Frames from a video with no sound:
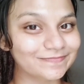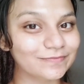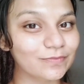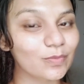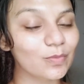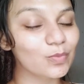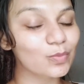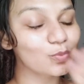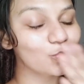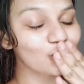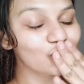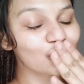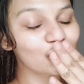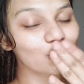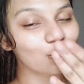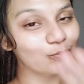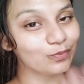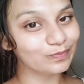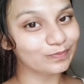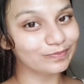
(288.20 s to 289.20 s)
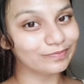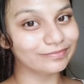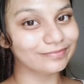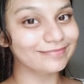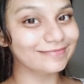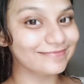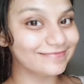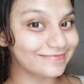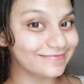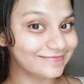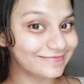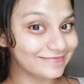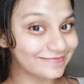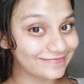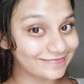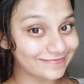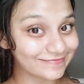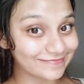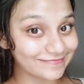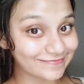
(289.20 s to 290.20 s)
please like,
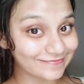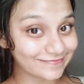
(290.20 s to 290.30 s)
share